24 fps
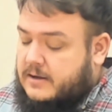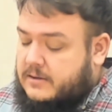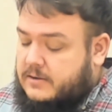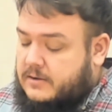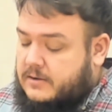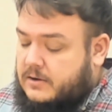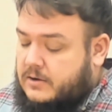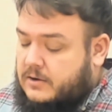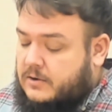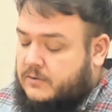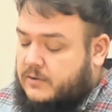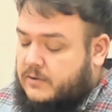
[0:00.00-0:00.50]

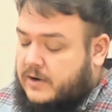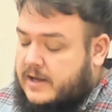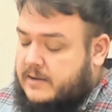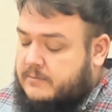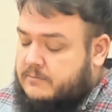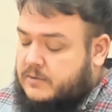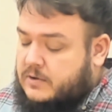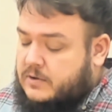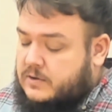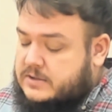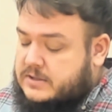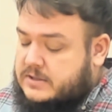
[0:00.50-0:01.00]
Then great
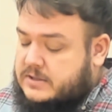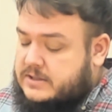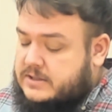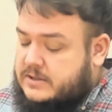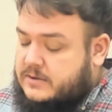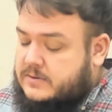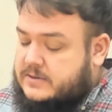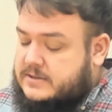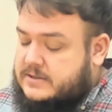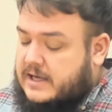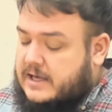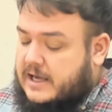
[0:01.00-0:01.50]

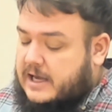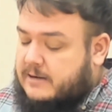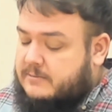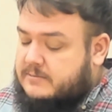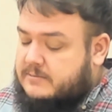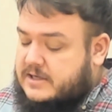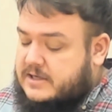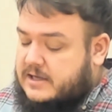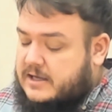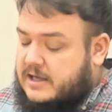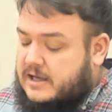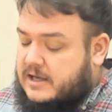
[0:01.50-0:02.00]
multitudes came
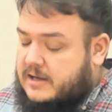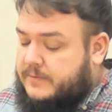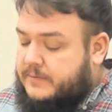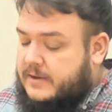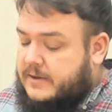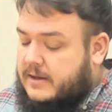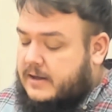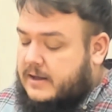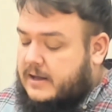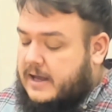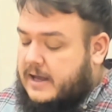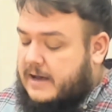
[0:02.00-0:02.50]
to him,
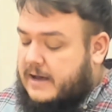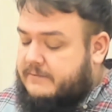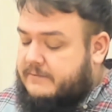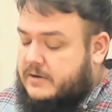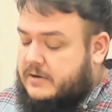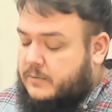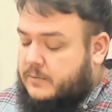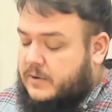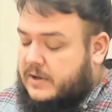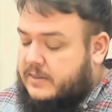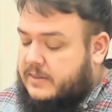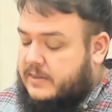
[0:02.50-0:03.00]

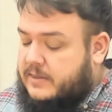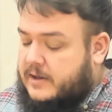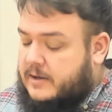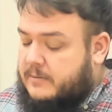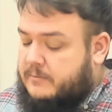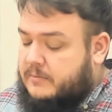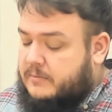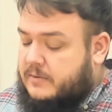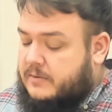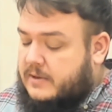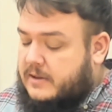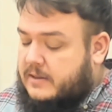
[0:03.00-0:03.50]
having with
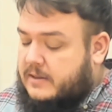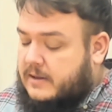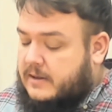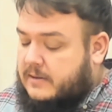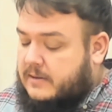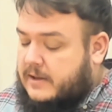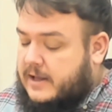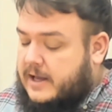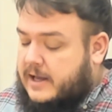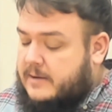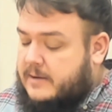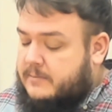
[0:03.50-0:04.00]
them the
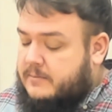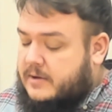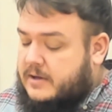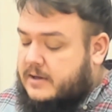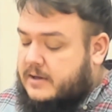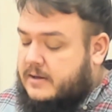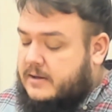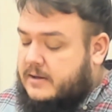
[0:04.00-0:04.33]
lame,